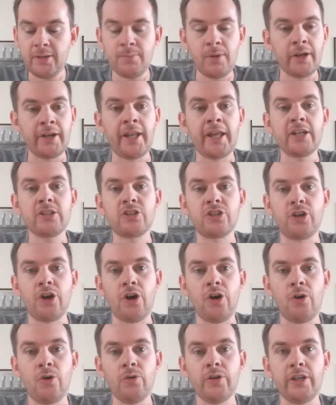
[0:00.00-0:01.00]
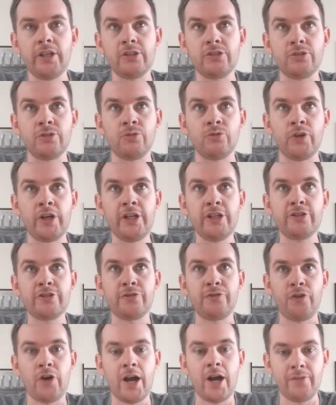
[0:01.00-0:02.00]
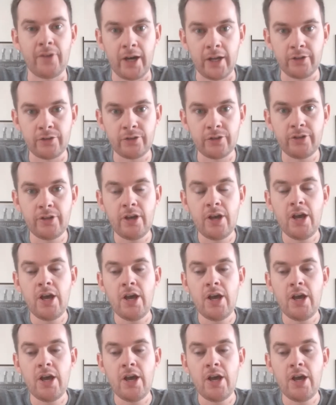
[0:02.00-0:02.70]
my next goal is to reach 500